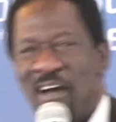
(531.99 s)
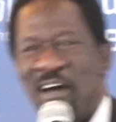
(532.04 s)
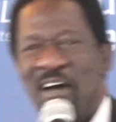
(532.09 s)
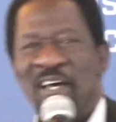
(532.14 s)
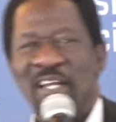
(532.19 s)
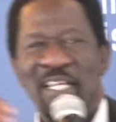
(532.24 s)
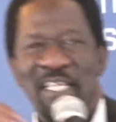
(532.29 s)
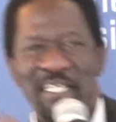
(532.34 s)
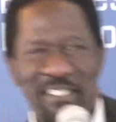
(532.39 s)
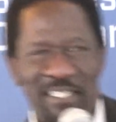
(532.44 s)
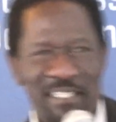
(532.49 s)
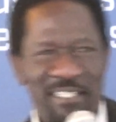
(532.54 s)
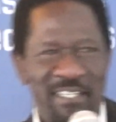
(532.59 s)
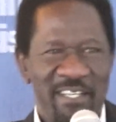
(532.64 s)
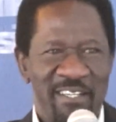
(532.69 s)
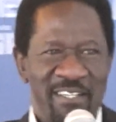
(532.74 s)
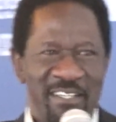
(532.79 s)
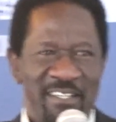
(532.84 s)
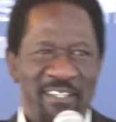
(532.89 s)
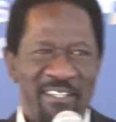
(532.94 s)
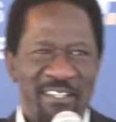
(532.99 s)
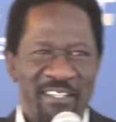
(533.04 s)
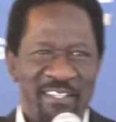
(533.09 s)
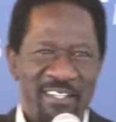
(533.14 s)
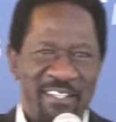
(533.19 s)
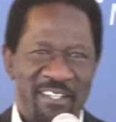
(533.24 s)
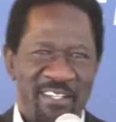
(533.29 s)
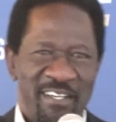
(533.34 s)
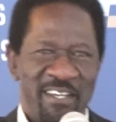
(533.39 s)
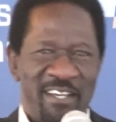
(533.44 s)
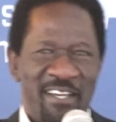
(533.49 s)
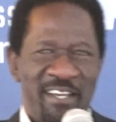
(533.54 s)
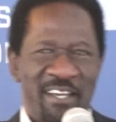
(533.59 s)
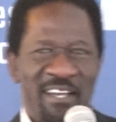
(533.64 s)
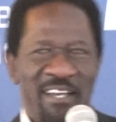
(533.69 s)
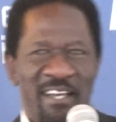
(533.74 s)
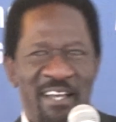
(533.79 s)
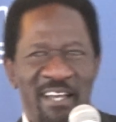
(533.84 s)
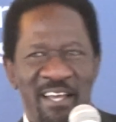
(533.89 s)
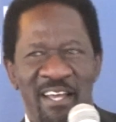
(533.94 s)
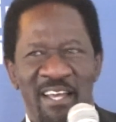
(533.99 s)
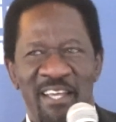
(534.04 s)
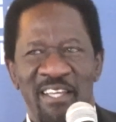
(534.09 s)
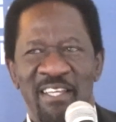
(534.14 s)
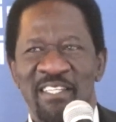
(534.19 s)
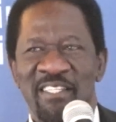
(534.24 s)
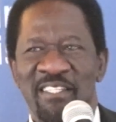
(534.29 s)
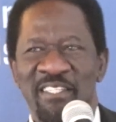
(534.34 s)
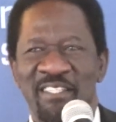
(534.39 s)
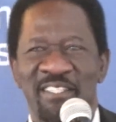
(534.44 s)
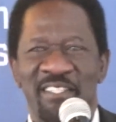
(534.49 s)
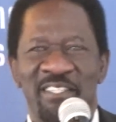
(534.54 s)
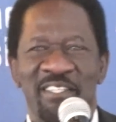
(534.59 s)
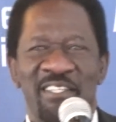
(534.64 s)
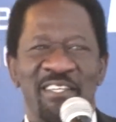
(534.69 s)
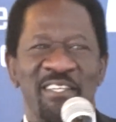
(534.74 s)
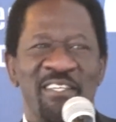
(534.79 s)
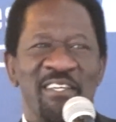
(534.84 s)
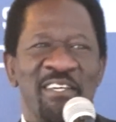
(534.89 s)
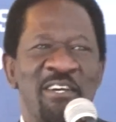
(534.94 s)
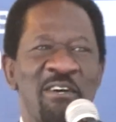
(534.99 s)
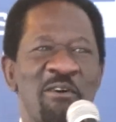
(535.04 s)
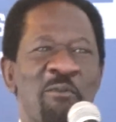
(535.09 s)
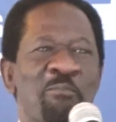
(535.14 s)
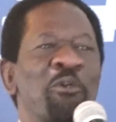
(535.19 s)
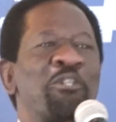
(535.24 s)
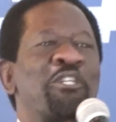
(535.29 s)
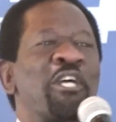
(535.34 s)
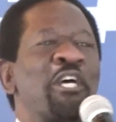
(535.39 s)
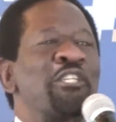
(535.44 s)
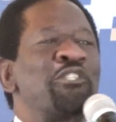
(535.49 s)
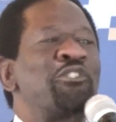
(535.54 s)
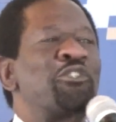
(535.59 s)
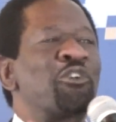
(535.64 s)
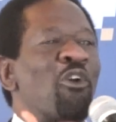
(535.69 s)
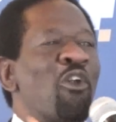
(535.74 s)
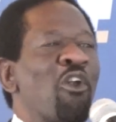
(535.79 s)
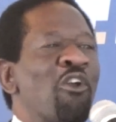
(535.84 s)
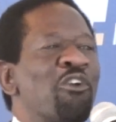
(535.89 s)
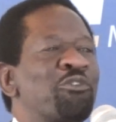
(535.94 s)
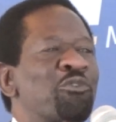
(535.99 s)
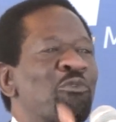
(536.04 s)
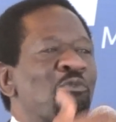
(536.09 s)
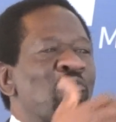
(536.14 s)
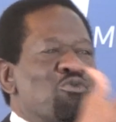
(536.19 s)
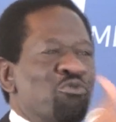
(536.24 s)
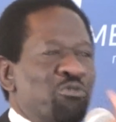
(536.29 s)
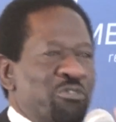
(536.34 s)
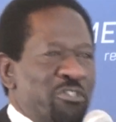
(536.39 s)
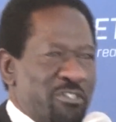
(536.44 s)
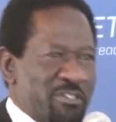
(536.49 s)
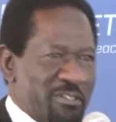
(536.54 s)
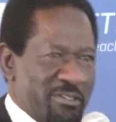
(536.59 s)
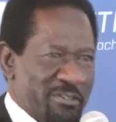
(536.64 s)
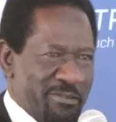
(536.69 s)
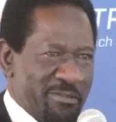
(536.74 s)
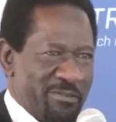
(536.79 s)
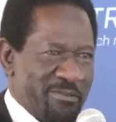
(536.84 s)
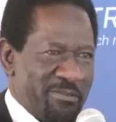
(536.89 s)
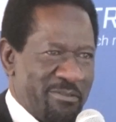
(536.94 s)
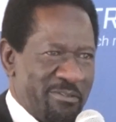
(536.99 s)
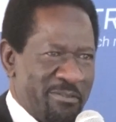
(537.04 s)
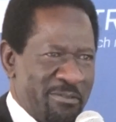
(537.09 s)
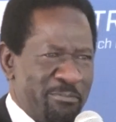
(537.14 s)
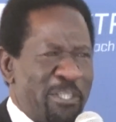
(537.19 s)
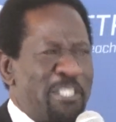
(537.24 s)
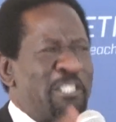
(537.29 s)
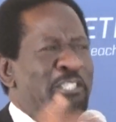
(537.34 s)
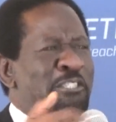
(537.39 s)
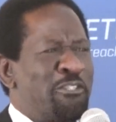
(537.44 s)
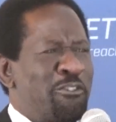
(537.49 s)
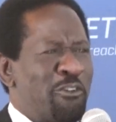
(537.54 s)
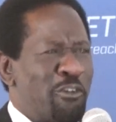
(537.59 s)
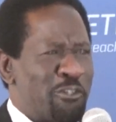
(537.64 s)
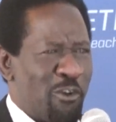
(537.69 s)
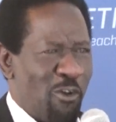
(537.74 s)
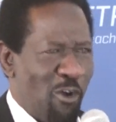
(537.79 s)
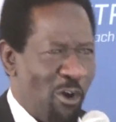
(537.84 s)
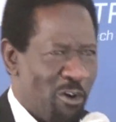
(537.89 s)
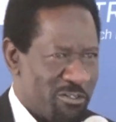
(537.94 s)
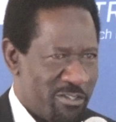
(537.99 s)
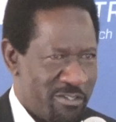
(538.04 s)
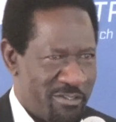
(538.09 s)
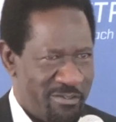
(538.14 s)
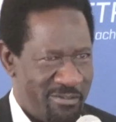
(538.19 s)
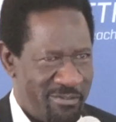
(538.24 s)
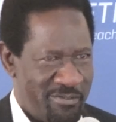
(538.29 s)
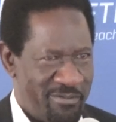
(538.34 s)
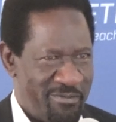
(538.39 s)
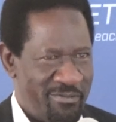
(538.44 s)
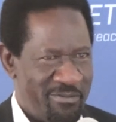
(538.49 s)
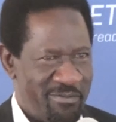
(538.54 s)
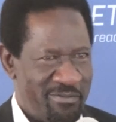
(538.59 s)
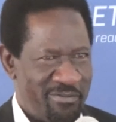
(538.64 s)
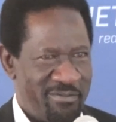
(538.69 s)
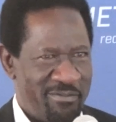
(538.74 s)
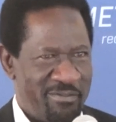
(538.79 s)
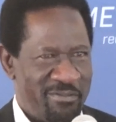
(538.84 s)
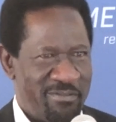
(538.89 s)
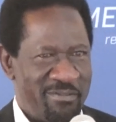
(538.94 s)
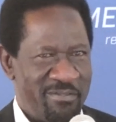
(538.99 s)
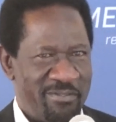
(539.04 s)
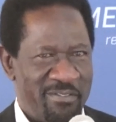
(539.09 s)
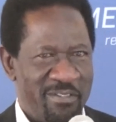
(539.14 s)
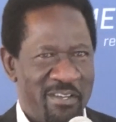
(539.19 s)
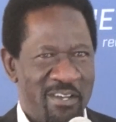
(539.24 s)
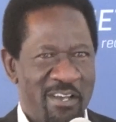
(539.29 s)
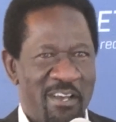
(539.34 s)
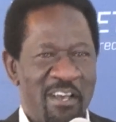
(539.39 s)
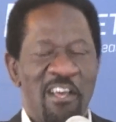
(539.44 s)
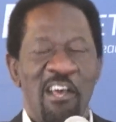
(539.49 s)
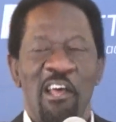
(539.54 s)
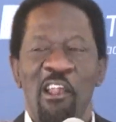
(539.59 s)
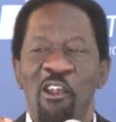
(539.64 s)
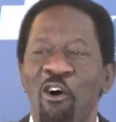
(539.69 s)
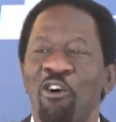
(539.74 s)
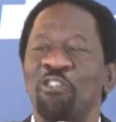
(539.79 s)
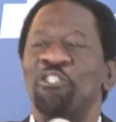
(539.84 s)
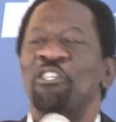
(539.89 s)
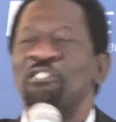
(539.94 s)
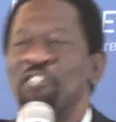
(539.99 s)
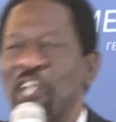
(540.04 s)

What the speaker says: Risk is potential to lose, but it's not loss. A loss is